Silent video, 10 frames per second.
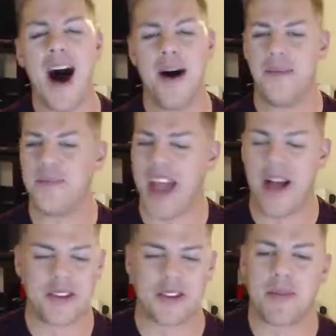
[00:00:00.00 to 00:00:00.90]
Yeah,
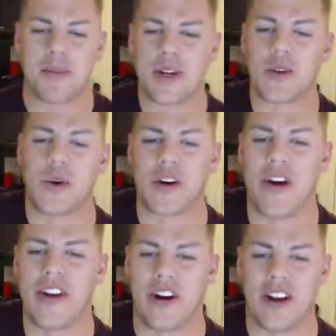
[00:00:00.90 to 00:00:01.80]
this is a pretty cool card
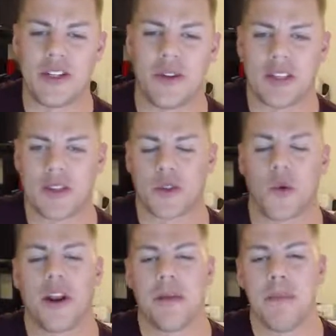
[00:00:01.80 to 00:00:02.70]
here. I do like this
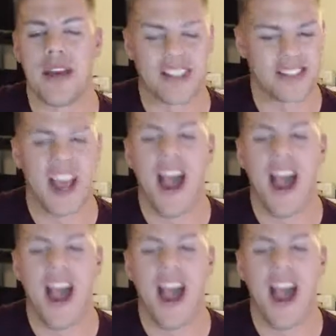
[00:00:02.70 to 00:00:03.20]
quite a bit.